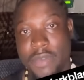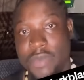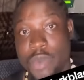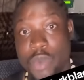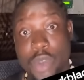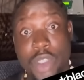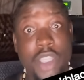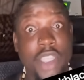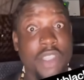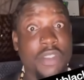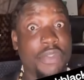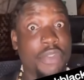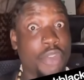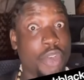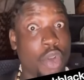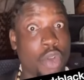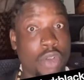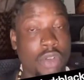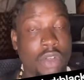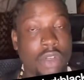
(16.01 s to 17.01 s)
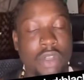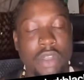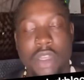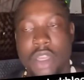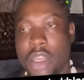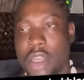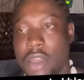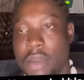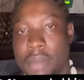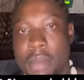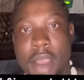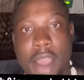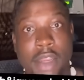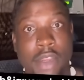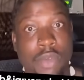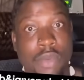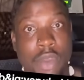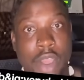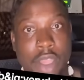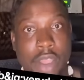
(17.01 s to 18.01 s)
which is fraud, by
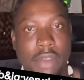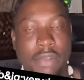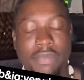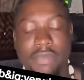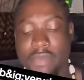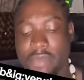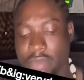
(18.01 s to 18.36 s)
the way.